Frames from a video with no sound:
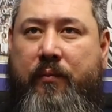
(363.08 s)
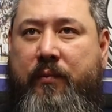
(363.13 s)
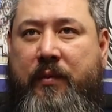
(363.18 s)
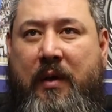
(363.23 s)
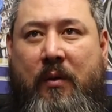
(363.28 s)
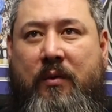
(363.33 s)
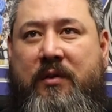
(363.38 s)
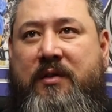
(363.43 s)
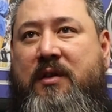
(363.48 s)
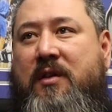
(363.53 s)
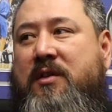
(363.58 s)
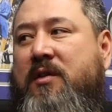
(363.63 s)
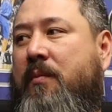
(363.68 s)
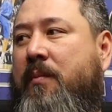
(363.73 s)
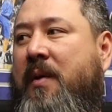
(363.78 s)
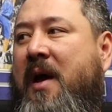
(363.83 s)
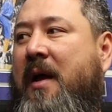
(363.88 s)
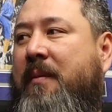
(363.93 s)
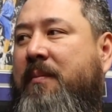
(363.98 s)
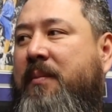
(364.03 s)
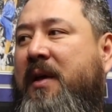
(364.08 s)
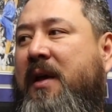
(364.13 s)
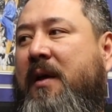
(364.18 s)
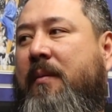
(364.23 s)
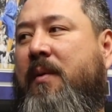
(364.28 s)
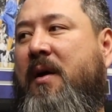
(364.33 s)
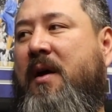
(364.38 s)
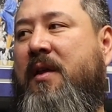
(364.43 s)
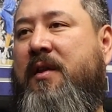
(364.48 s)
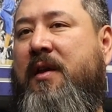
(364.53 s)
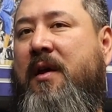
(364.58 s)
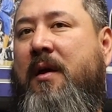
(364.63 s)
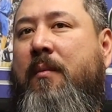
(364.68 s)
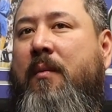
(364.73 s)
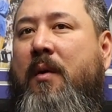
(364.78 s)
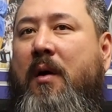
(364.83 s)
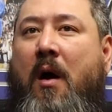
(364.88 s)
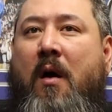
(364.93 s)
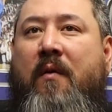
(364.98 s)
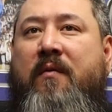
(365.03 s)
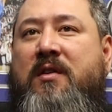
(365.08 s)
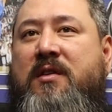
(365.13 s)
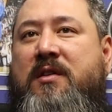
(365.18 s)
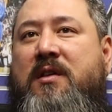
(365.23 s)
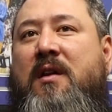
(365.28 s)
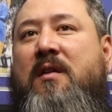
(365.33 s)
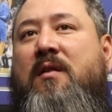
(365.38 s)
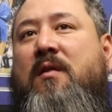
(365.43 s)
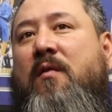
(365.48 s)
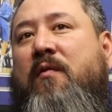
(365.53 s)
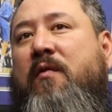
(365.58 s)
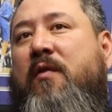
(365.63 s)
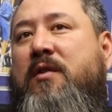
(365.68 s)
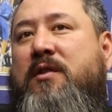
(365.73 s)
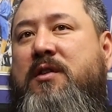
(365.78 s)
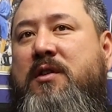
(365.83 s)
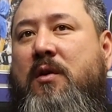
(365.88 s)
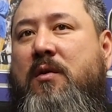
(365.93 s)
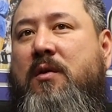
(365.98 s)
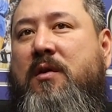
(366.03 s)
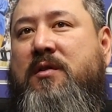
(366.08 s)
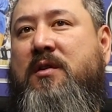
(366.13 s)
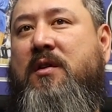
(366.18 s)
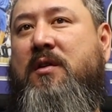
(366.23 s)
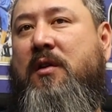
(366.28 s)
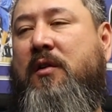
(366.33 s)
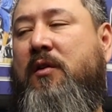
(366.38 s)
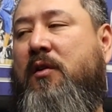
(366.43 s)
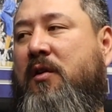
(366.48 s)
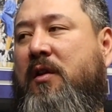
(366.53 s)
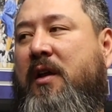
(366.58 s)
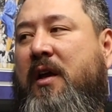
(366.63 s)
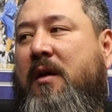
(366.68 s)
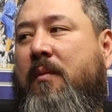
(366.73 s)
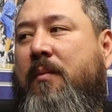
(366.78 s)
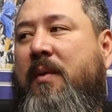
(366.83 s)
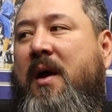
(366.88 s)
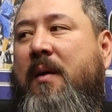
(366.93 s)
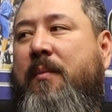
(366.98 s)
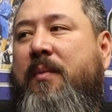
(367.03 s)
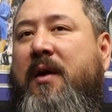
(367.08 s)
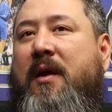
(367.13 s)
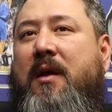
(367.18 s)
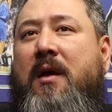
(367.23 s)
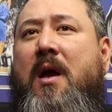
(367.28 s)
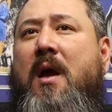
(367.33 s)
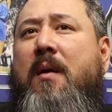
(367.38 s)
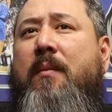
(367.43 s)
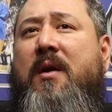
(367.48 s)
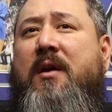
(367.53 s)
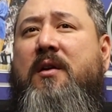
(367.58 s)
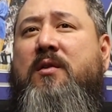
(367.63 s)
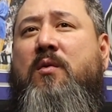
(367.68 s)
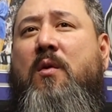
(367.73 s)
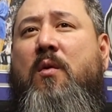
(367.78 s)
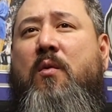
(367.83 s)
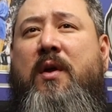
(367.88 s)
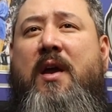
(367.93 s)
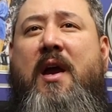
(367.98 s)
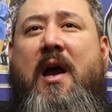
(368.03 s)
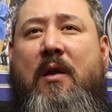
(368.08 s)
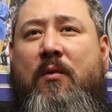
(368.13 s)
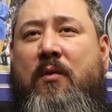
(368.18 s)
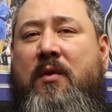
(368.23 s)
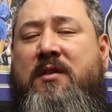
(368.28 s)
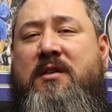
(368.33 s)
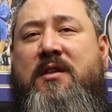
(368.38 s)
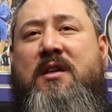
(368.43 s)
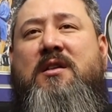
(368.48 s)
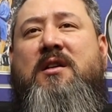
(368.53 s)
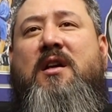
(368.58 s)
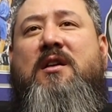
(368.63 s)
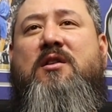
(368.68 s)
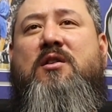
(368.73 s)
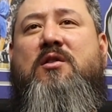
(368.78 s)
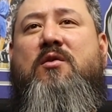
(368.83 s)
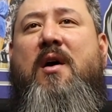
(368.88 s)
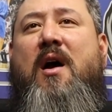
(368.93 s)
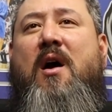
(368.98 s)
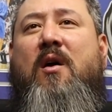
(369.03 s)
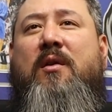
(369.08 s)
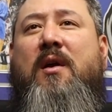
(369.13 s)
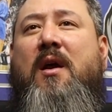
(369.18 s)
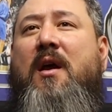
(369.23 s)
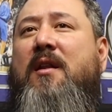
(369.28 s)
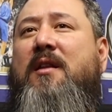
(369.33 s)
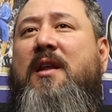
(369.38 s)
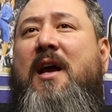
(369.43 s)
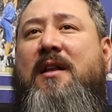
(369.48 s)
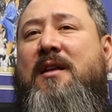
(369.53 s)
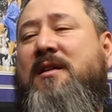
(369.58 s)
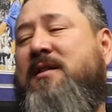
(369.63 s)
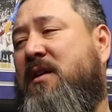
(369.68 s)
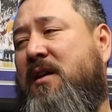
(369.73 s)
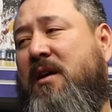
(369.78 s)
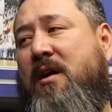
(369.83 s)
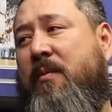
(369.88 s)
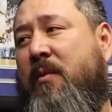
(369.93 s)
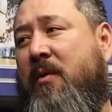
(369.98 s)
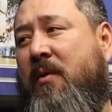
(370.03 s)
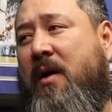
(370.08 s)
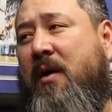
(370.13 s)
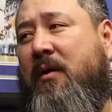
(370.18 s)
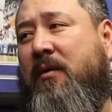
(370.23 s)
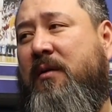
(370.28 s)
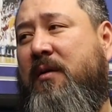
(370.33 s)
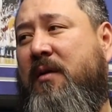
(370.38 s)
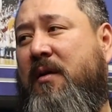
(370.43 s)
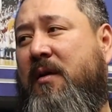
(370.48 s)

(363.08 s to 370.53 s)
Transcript: that was such a bad pick by them." Obviously, the first year is going to look like a bad pick because what we had when C.J. Stroud, that doesn't come around.